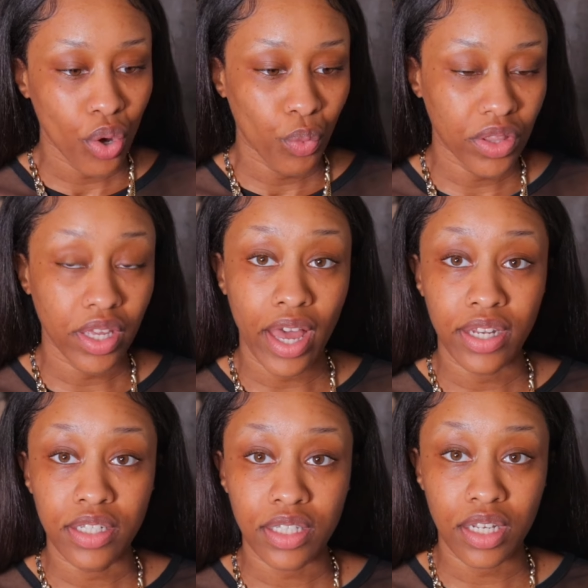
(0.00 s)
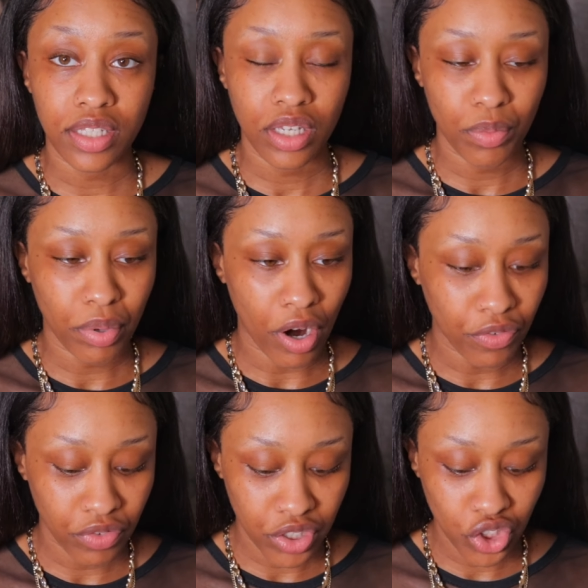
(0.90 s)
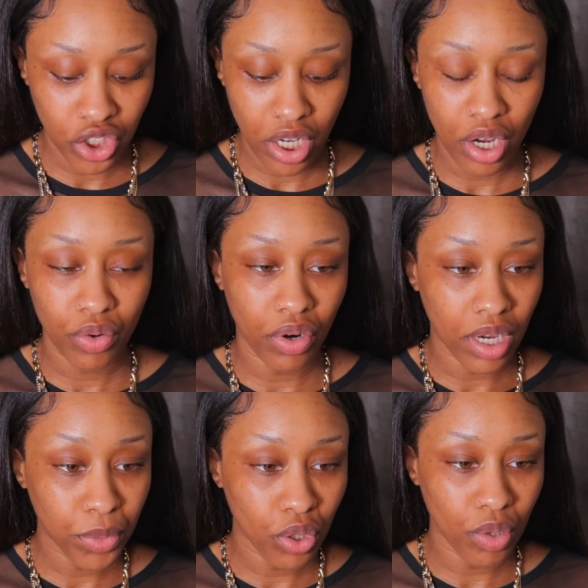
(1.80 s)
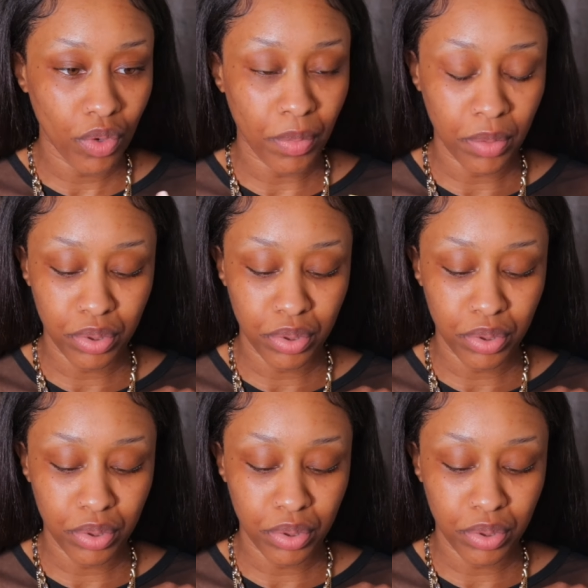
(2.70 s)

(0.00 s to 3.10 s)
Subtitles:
with the Anastasia Brow Freeze Gel. Now I'm gonna go in with